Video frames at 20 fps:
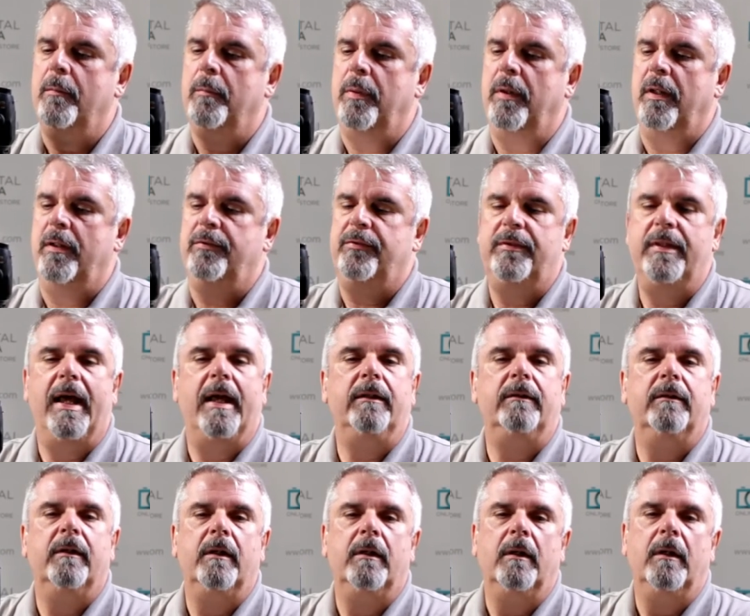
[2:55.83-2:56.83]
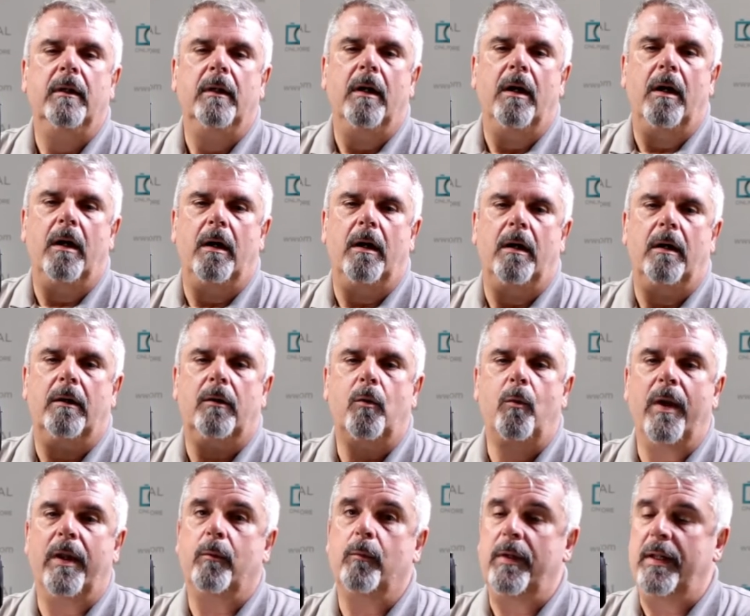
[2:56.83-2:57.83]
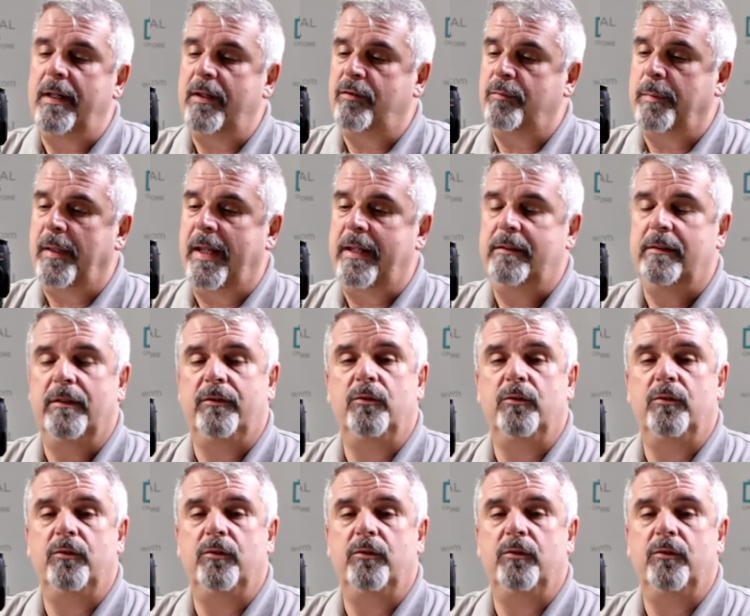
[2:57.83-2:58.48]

Plus that quick release plate,